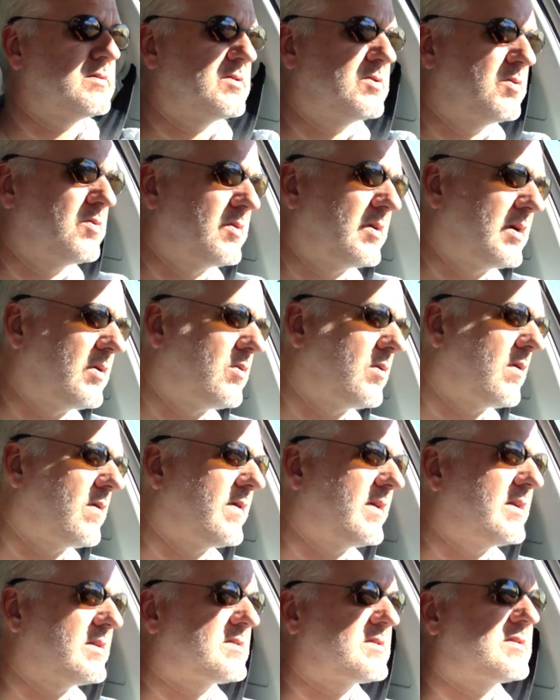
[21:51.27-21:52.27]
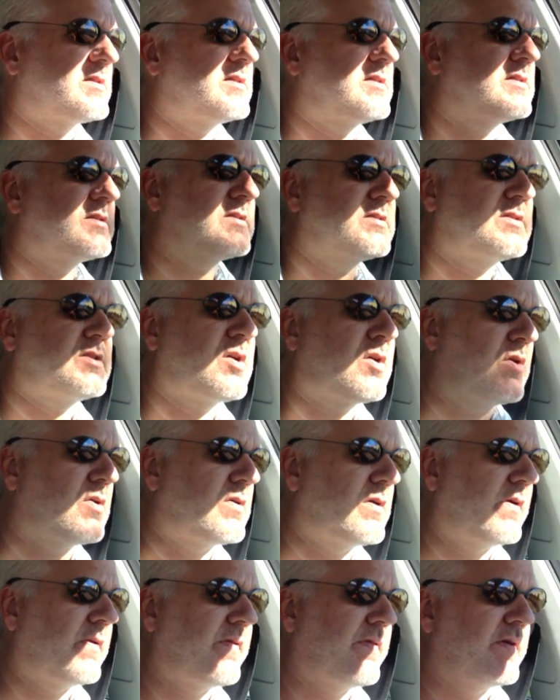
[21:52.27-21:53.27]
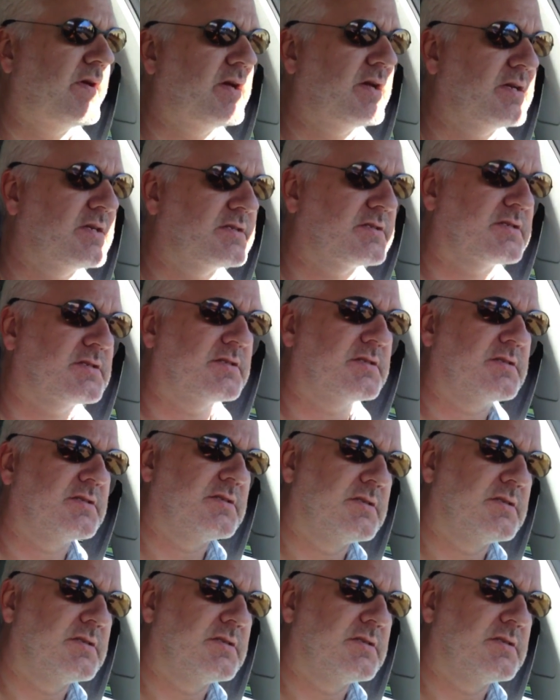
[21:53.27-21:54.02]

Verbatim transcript: doing all these car things.